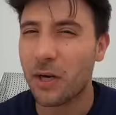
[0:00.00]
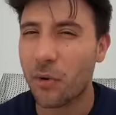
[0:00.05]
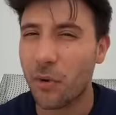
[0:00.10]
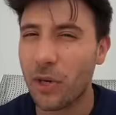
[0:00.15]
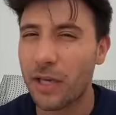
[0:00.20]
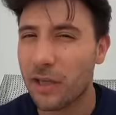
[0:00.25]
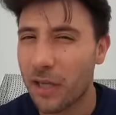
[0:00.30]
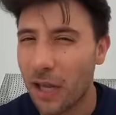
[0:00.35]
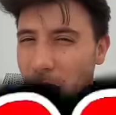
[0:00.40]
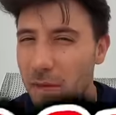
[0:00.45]

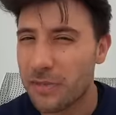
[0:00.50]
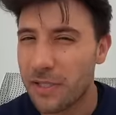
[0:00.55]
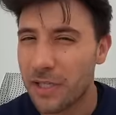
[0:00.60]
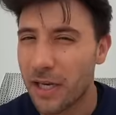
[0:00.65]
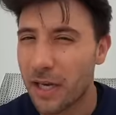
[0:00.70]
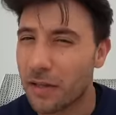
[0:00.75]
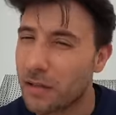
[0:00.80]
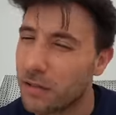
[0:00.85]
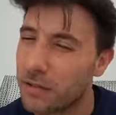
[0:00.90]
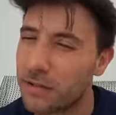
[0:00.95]
quick game
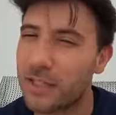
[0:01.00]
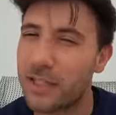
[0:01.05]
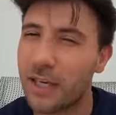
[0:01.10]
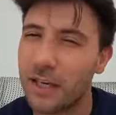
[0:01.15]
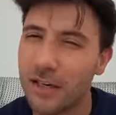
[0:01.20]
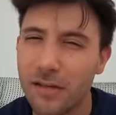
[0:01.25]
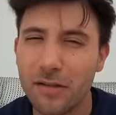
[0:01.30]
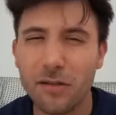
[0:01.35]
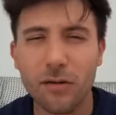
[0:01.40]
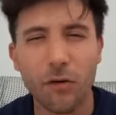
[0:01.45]
together to get
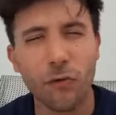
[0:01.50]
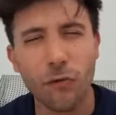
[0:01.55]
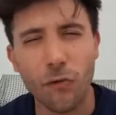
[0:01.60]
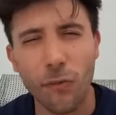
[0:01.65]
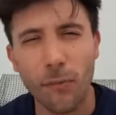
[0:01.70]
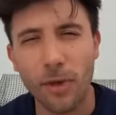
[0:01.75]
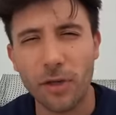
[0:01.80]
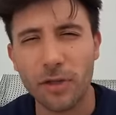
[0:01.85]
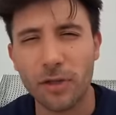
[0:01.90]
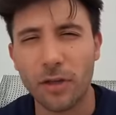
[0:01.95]
a little
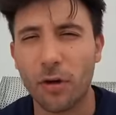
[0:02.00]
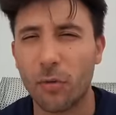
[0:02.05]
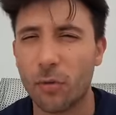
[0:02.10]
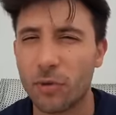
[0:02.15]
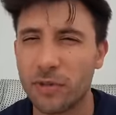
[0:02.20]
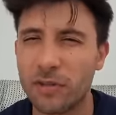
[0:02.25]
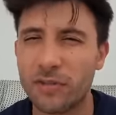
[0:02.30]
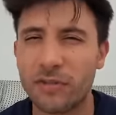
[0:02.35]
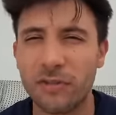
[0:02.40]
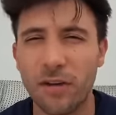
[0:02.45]
familiar
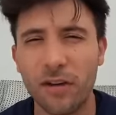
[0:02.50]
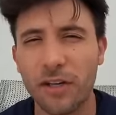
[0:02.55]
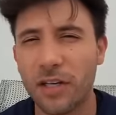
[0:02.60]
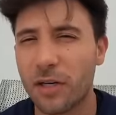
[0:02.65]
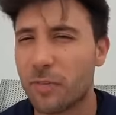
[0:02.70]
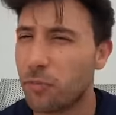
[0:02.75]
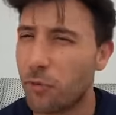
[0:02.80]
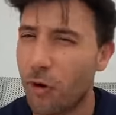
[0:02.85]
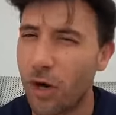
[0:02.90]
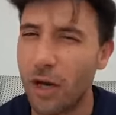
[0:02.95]
with the Sonic
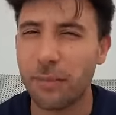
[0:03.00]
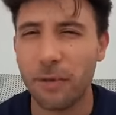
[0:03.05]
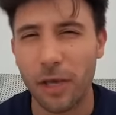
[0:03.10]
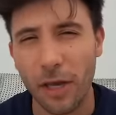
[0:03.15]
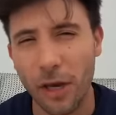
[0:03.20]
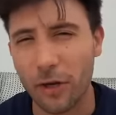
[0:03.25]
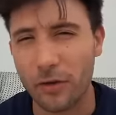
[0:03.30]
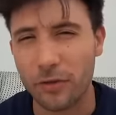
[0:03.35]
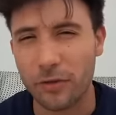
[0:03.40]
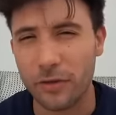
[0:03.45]
Prime
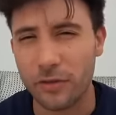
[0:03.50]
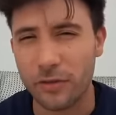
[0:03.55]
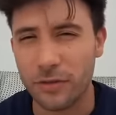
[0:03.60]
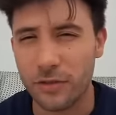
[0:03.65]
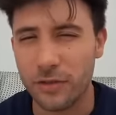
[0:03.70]
characters.